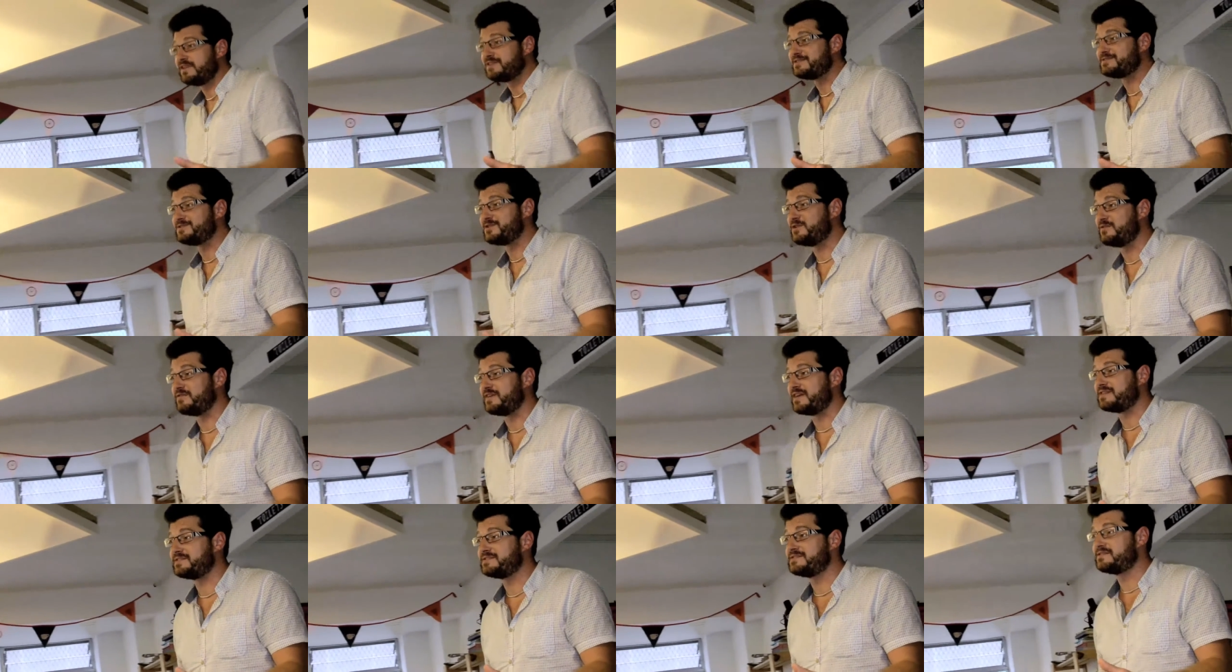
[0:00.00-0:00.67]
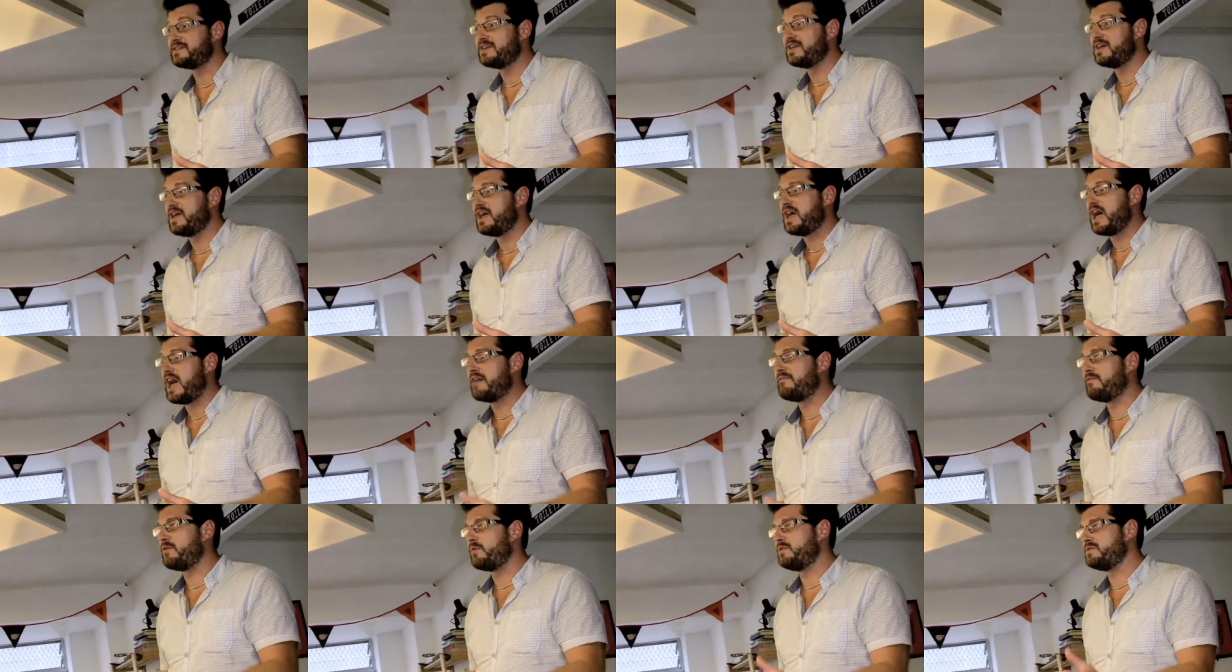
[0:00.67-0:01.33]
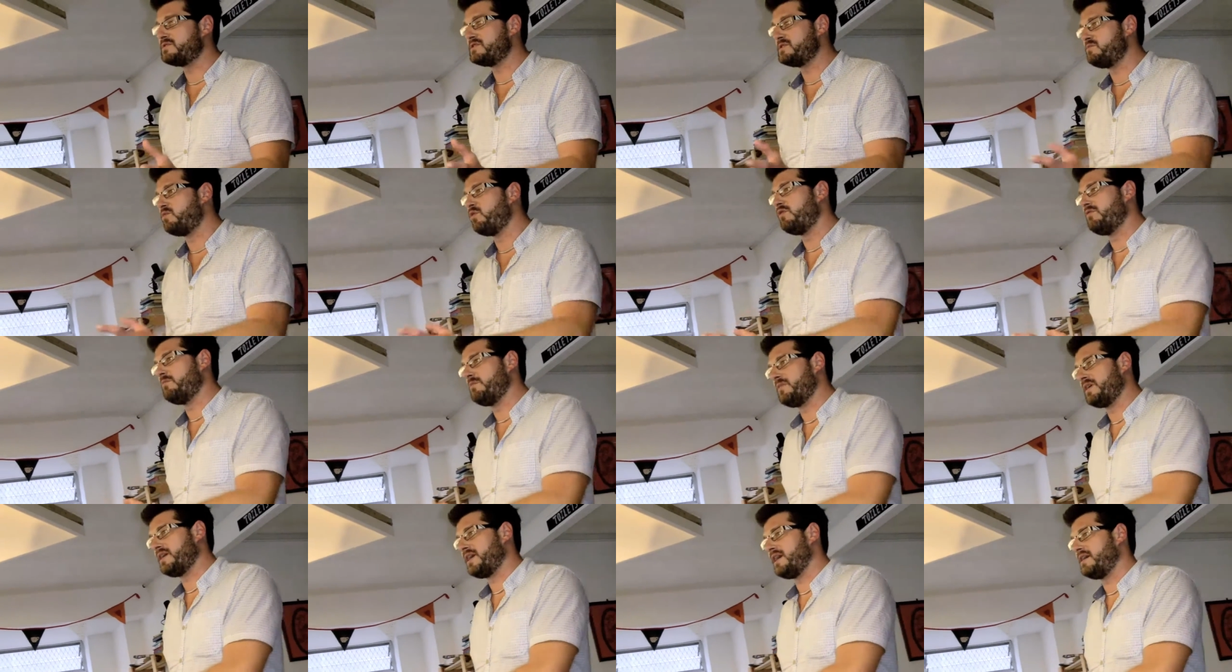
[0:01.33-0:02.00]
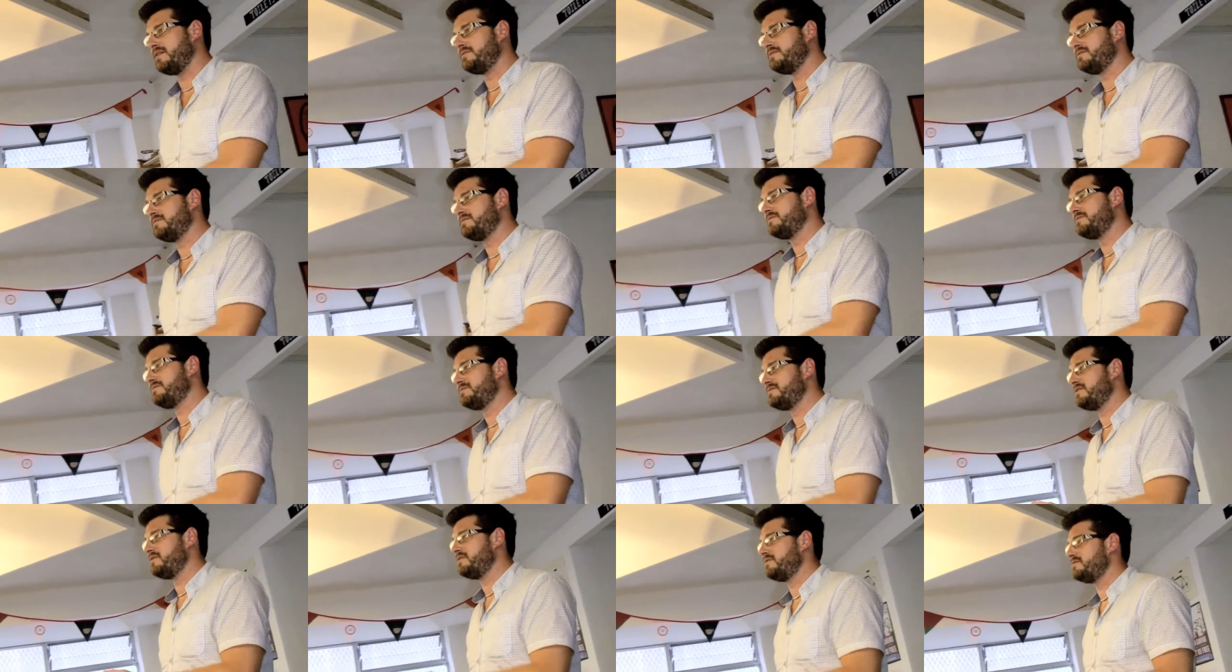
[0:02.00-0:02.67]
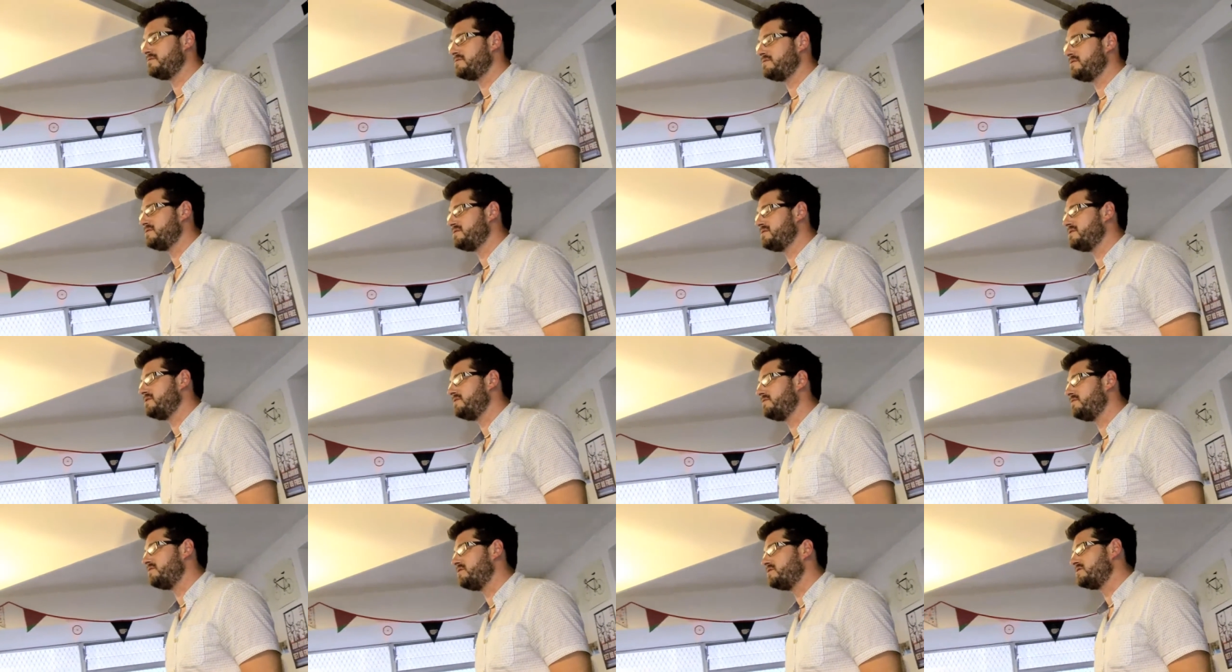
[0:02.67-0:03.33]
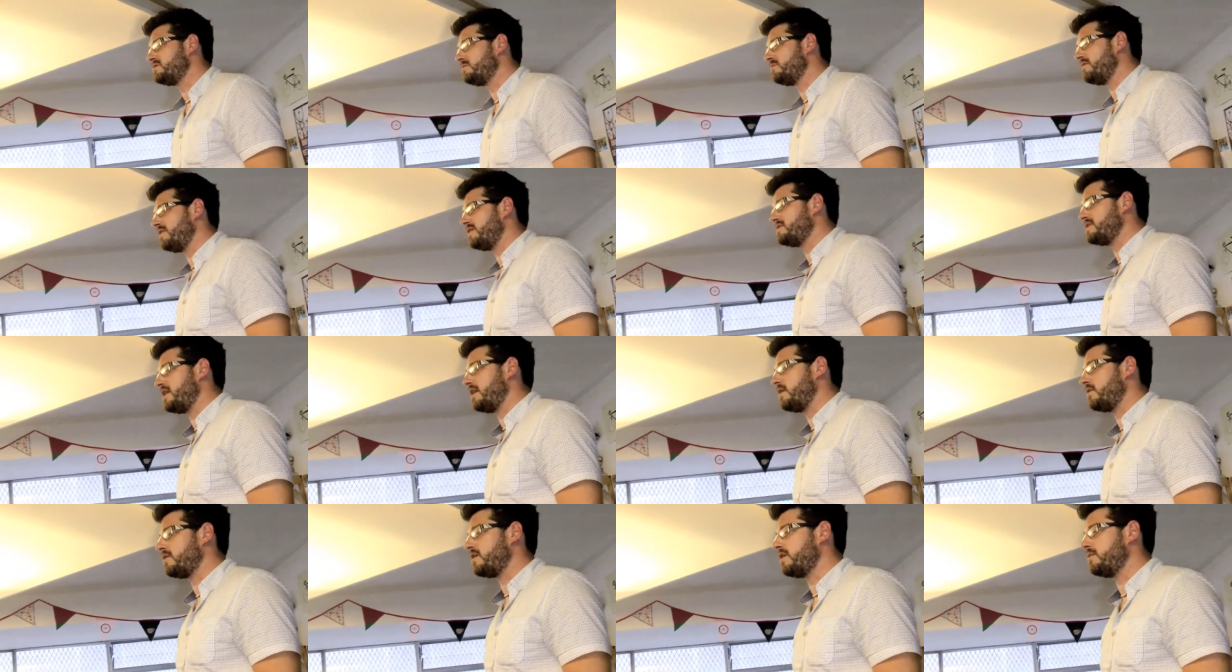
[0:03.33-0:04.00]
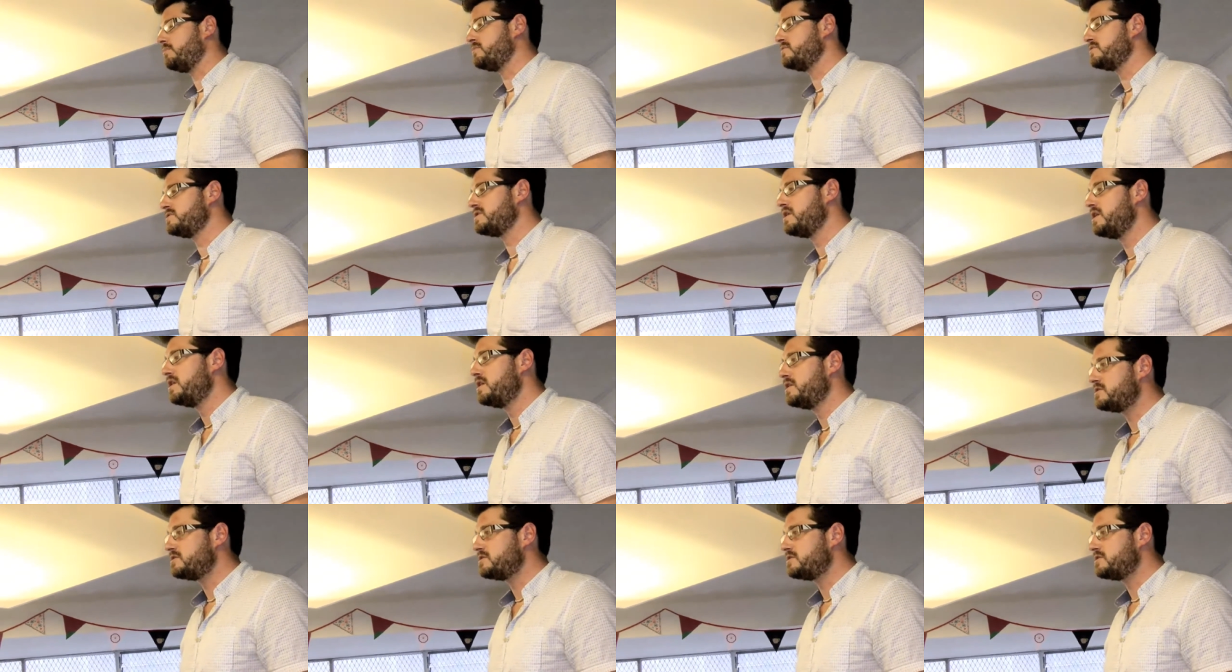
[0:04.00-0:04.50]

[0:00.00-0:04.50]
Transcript: let's do this. And then we support them again to see through some of those outcomes.